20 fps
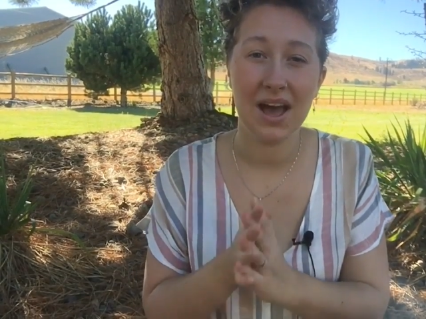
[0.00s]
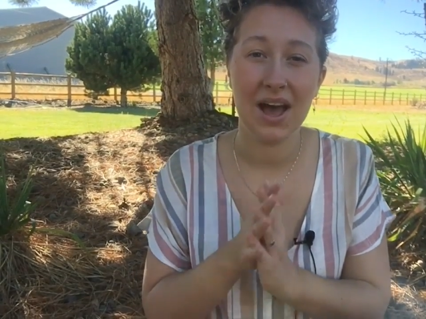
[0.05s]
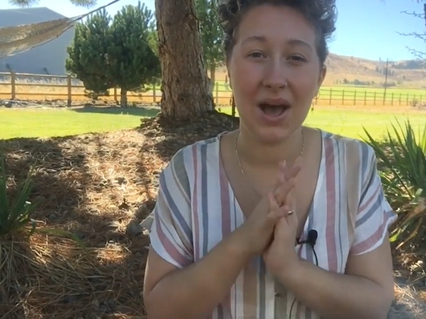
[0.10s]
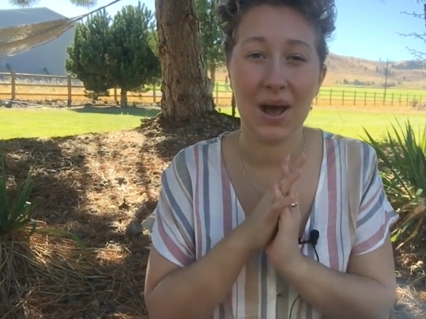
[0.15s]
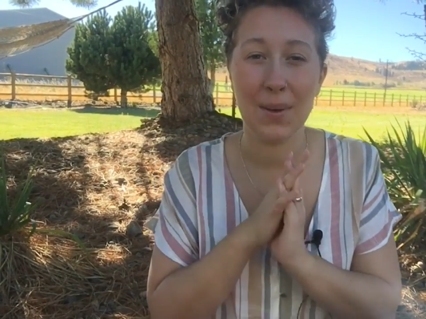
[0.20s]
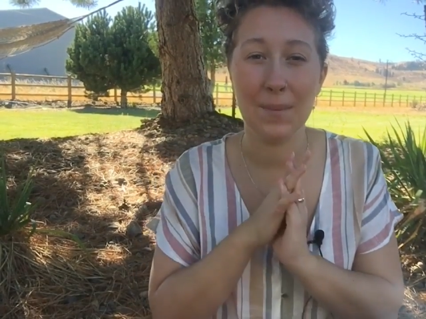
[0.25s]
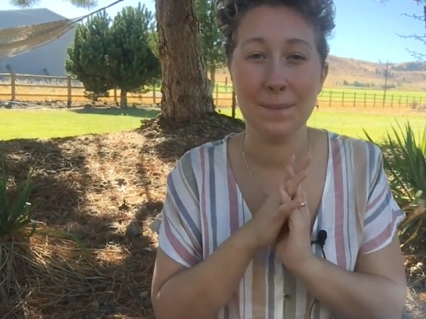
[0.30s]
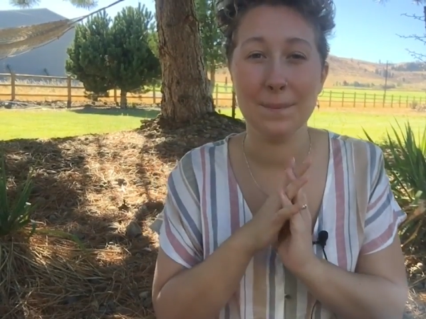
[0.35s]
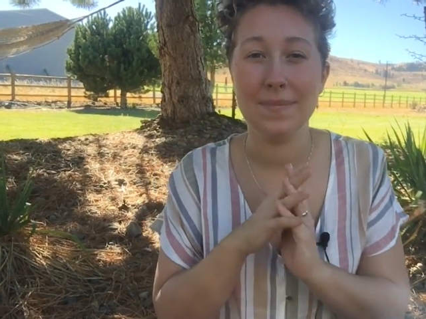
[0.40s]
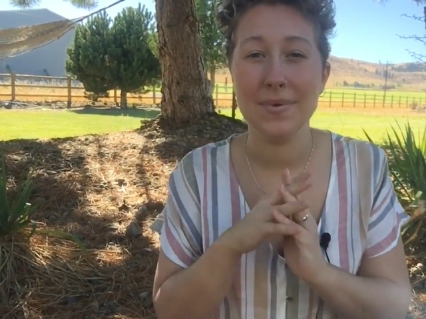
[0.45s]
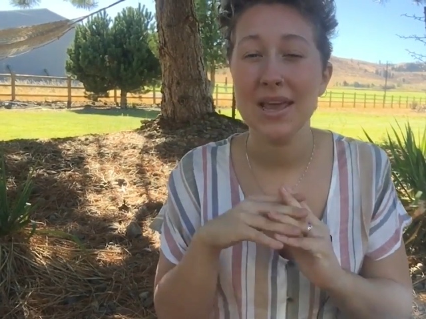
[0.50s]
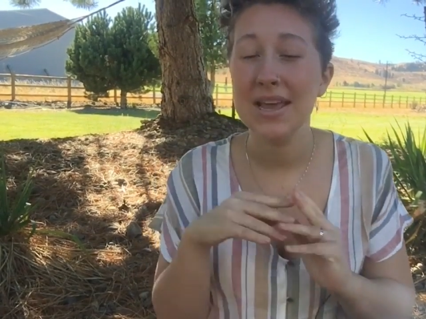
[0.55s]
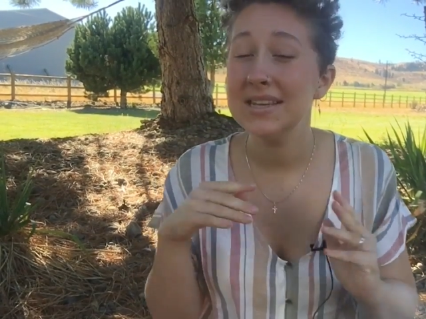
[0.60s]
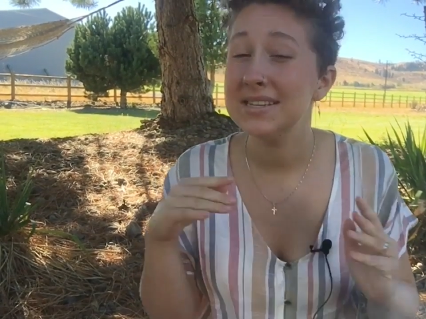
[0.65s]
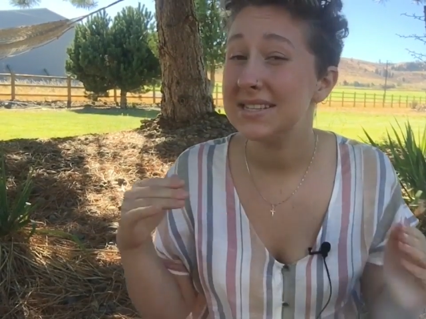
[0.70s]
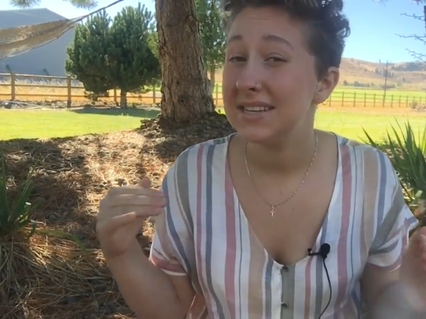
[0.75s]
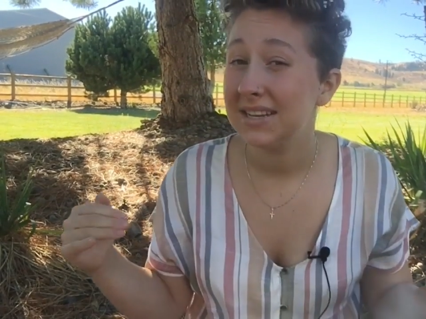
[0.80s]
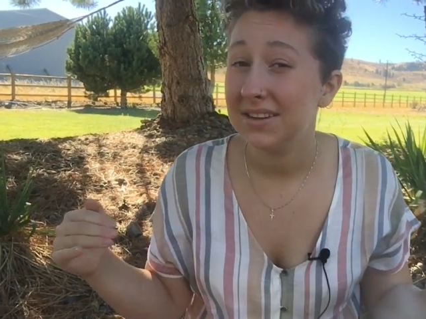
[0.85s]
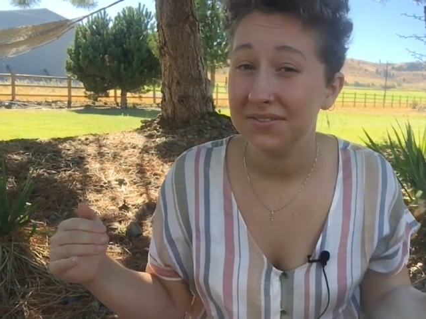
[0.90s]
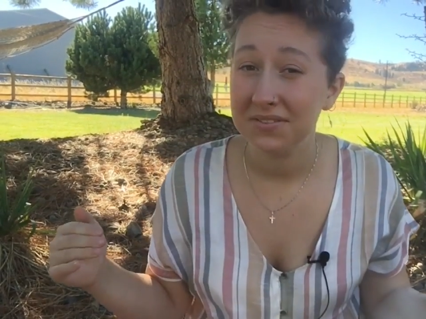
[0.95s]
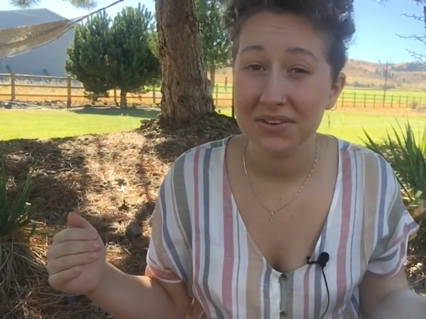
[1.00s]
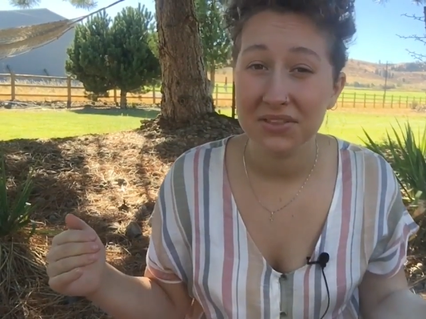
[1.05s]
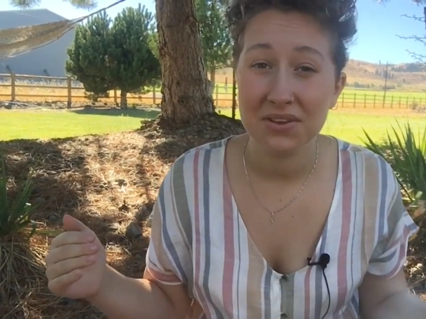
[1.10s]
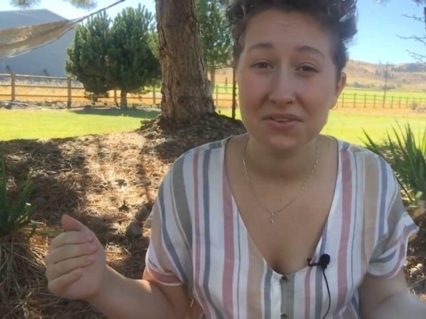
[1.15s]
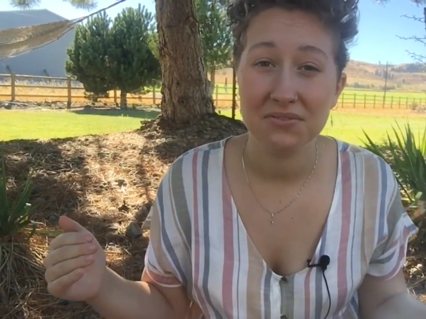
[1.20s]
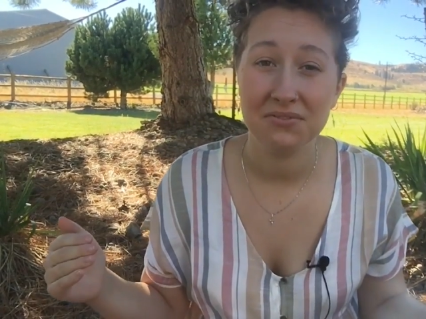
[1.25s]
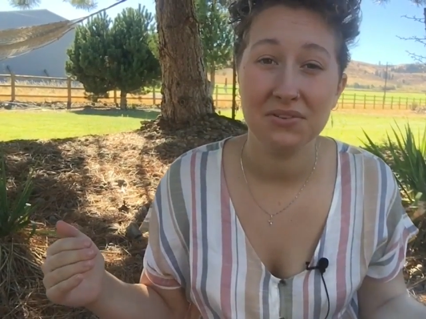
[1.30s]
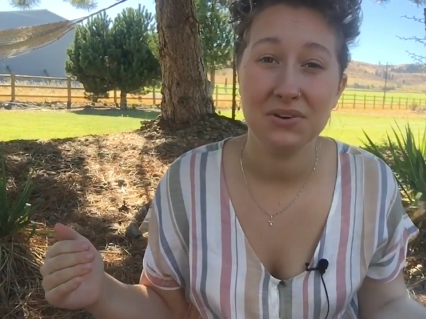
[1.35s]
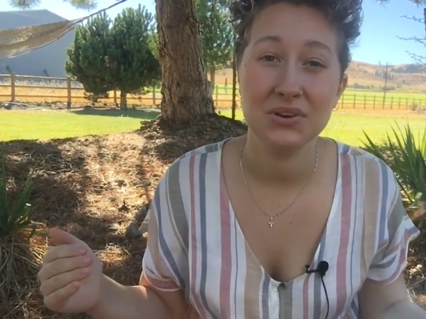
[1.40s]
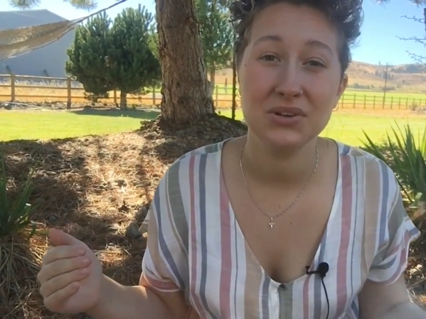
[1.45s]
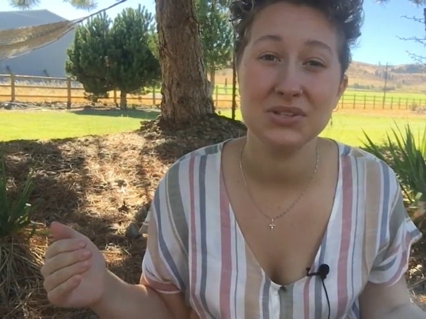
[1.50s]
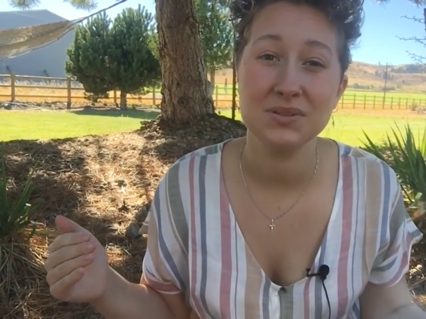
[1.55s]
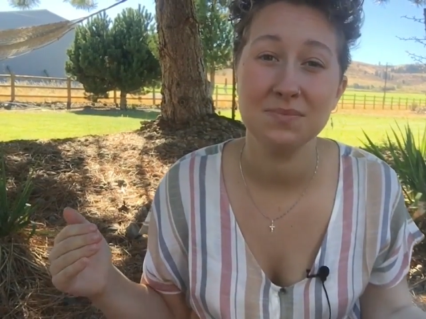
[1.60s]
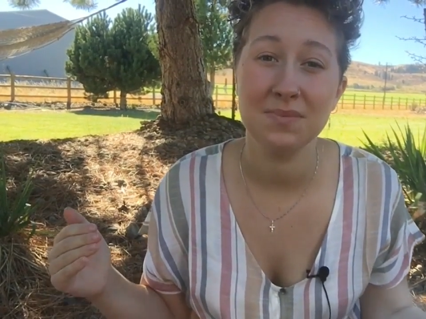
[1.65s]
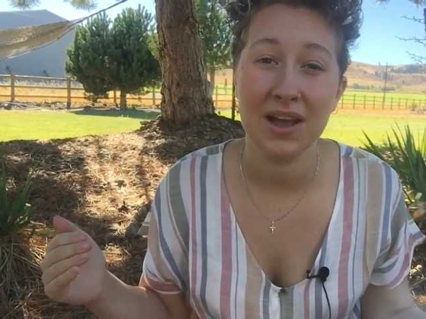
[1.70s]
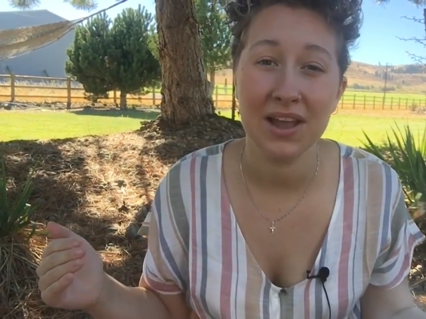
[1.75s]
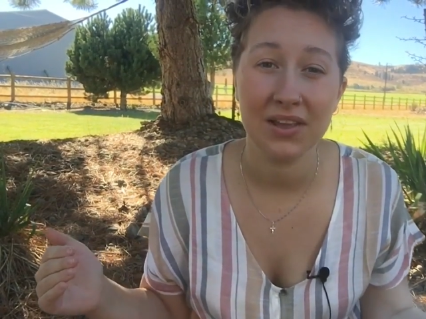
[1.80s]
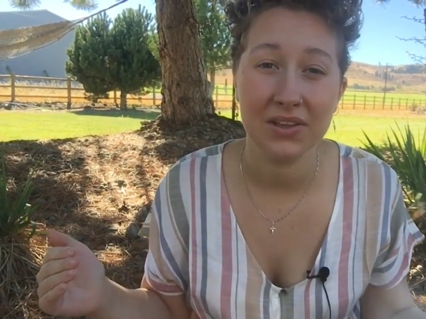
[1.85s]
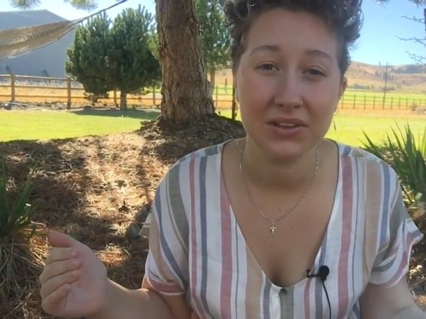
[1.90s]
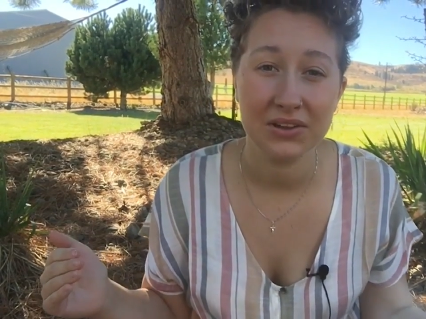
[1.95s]
amazing for the first
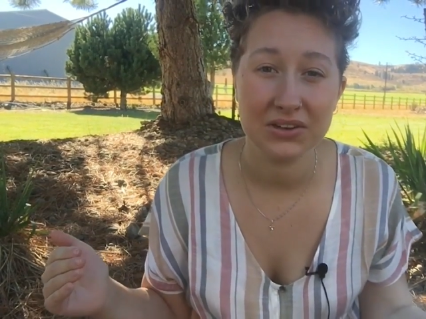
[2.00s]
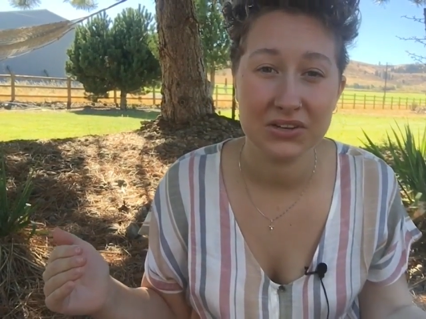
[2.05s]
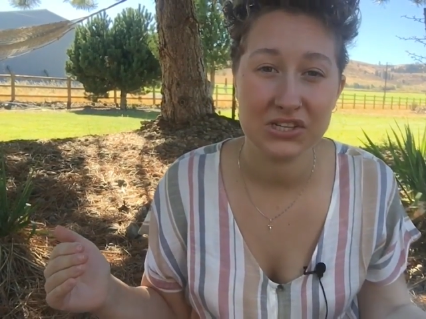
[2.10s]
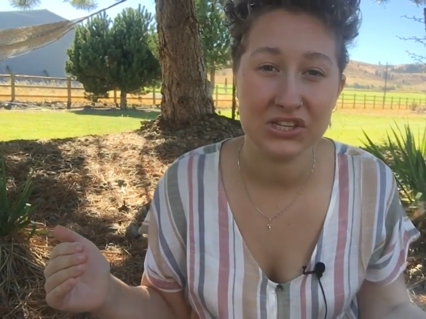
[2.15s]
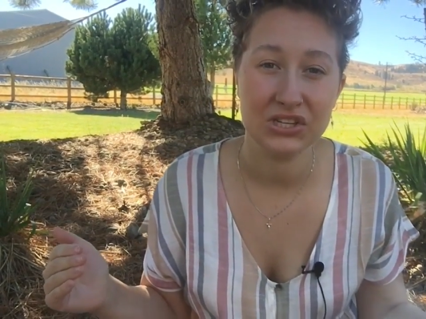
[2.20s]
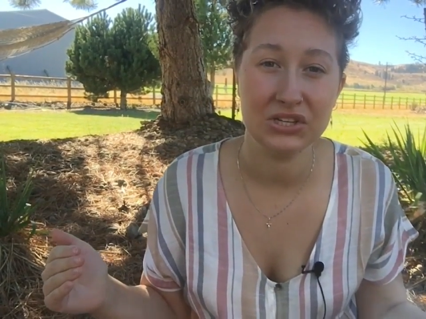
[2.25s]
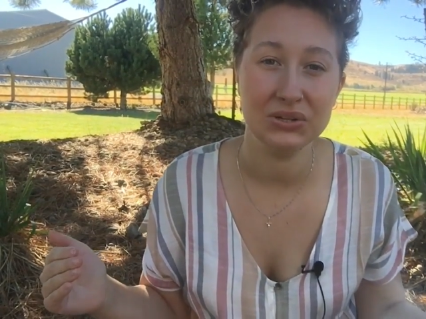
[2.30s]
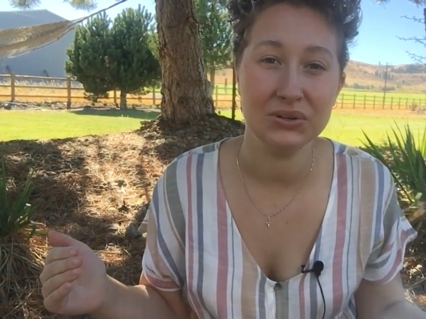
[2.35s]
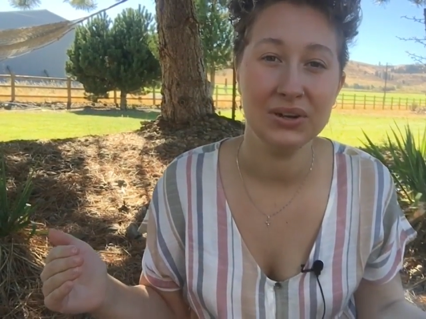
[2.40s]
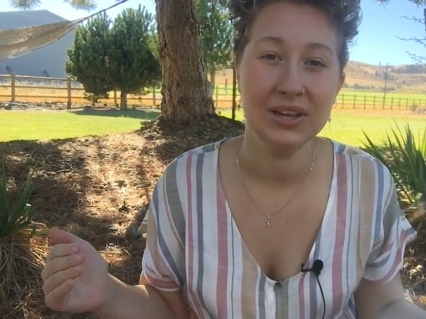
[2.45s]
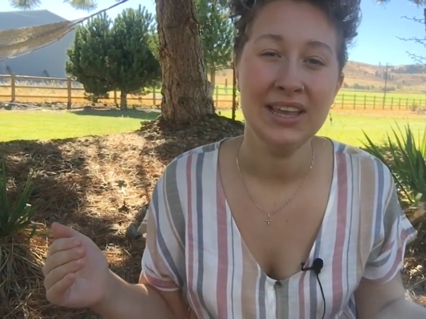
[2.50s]
mile or two,